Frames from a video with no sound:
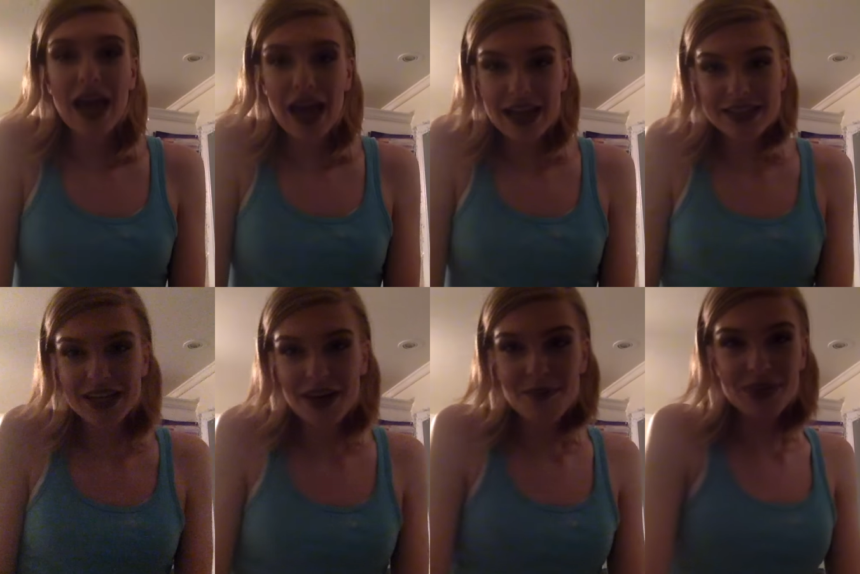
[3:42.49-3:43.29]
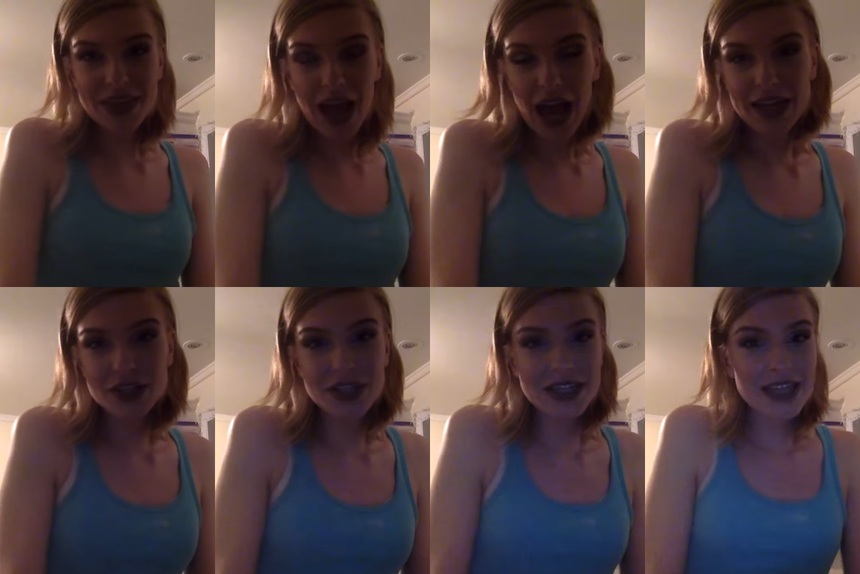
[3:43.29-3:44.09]
And um, yeah, I
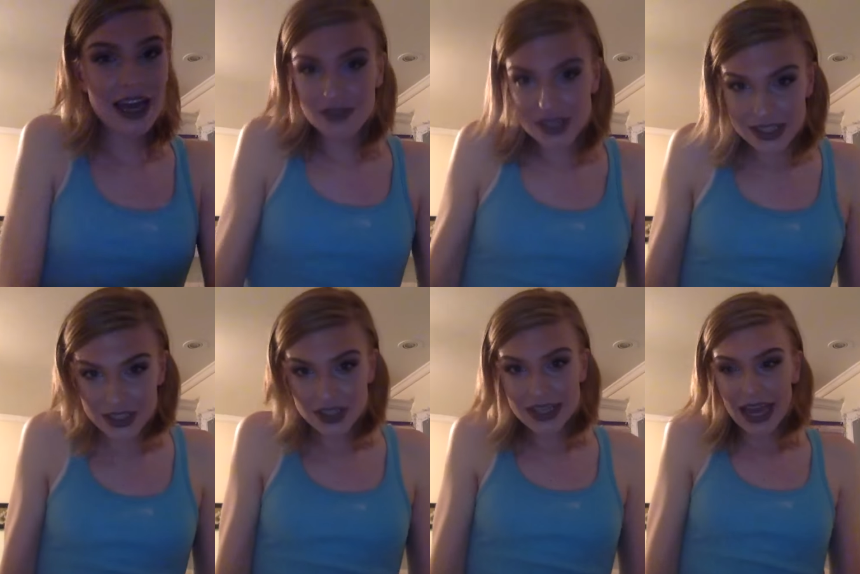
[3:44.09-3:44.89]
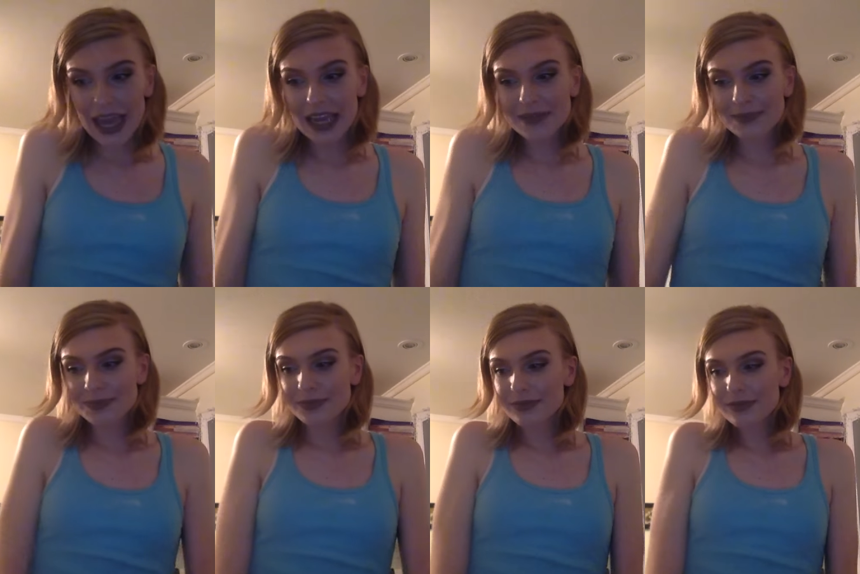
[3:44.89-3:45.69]
do this every single night.
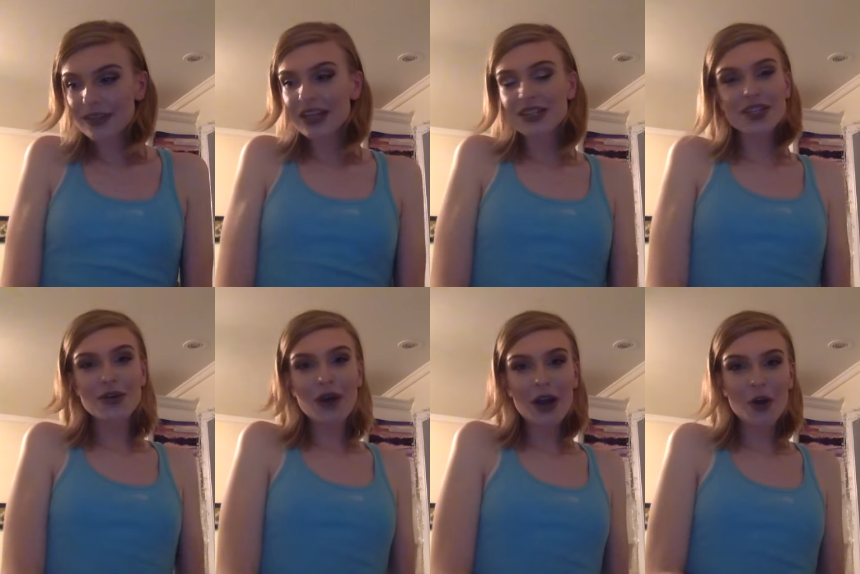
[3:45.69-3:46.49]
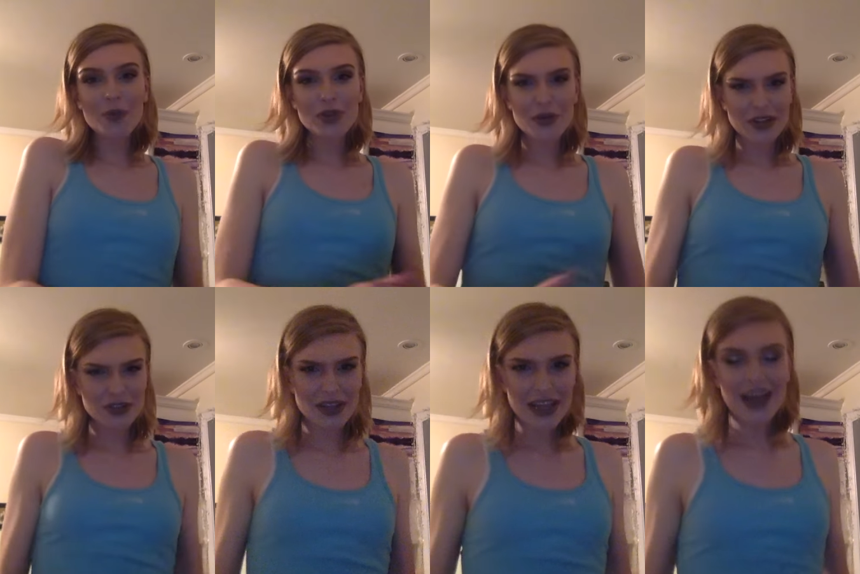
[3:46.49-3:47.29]
So I hope you
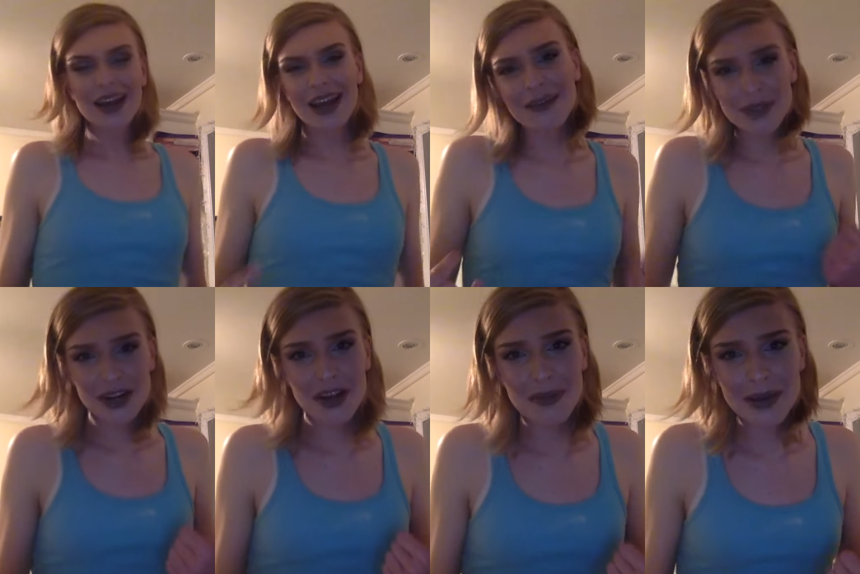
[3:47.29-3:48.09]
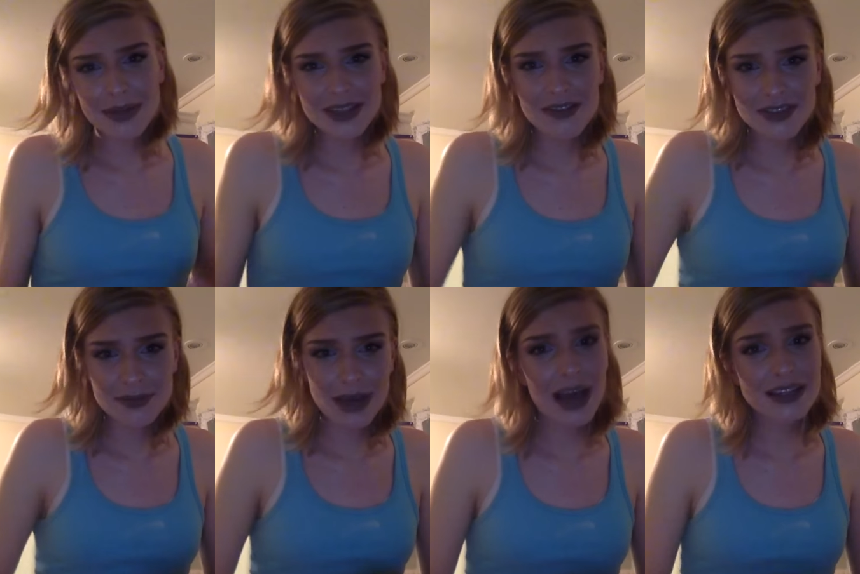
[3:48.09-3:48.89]
enjoyed that. And I'm going to go make myself some
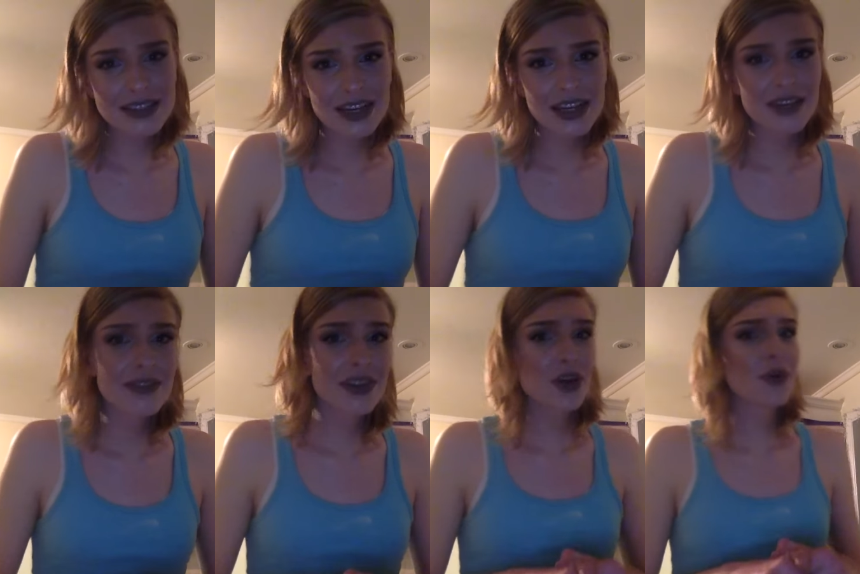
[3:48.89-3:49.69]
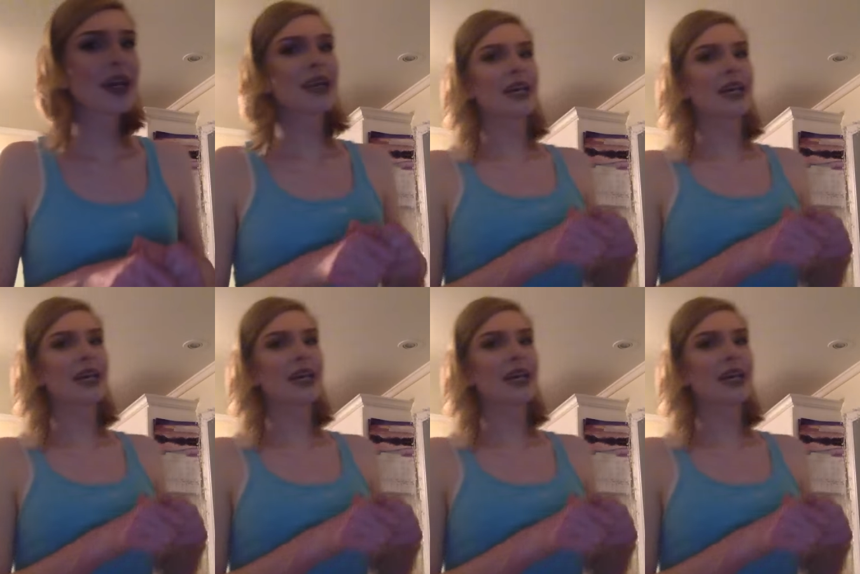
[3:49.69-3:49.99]
pasta, even though it